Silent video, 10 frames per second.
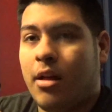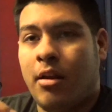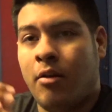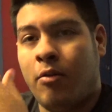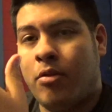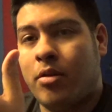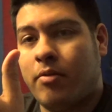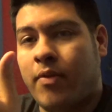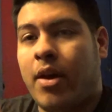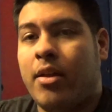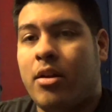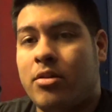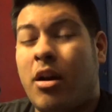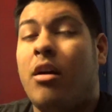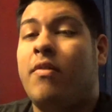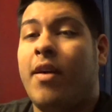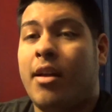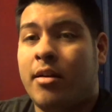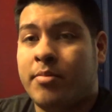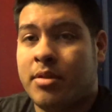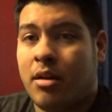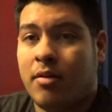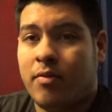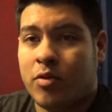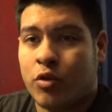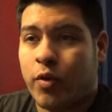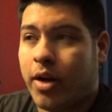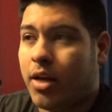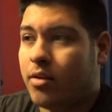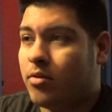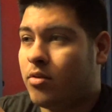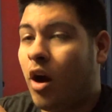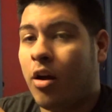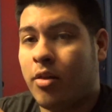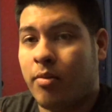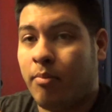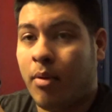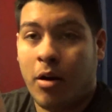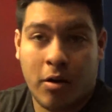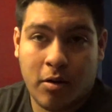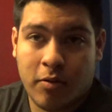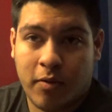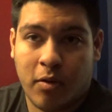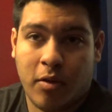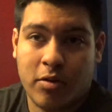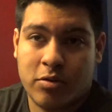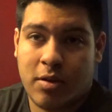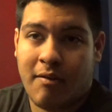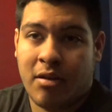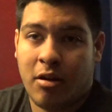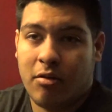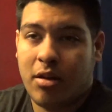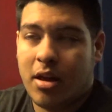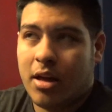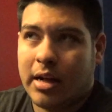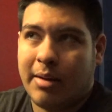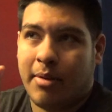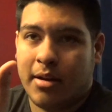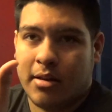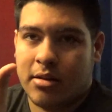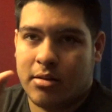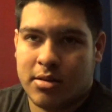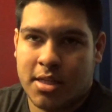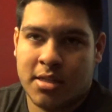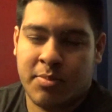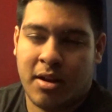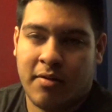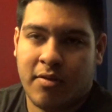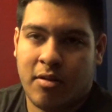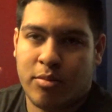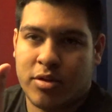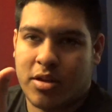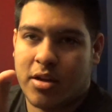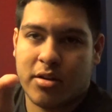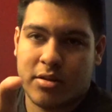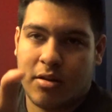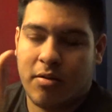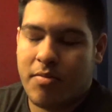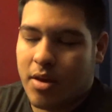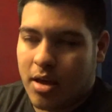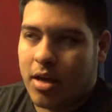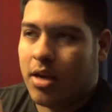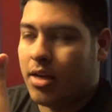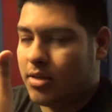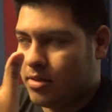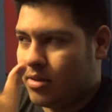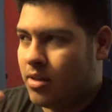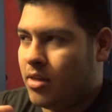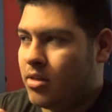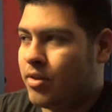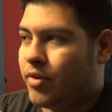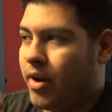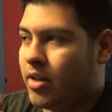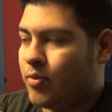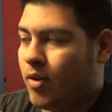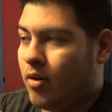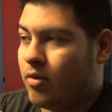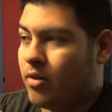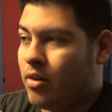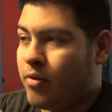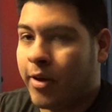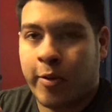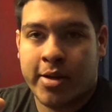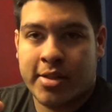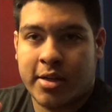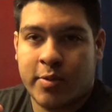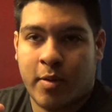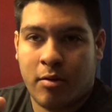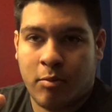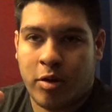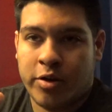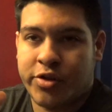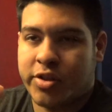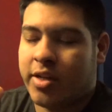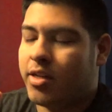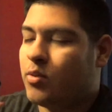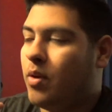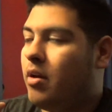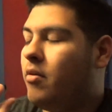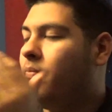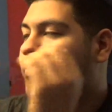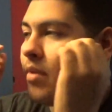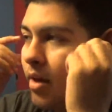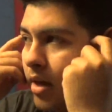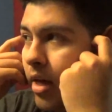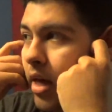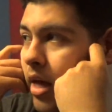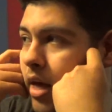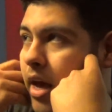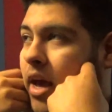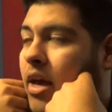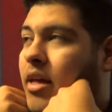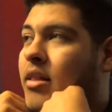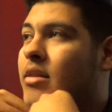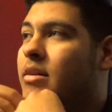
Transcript: Lord Vader, Darth Vader himself was great. Darth Maul, for those who haven't known, come on, the season's been out for almost a year, so he's great as well. The new Inquisitors were interesting as well. And